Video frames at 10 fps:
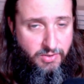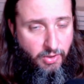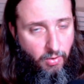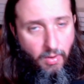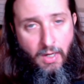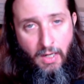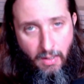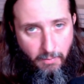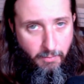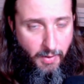so
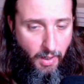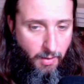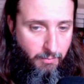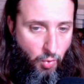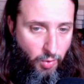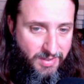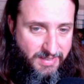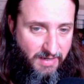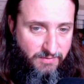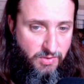more
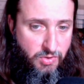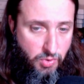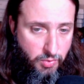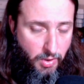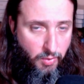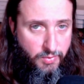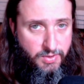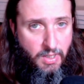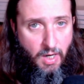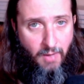incentive to do those.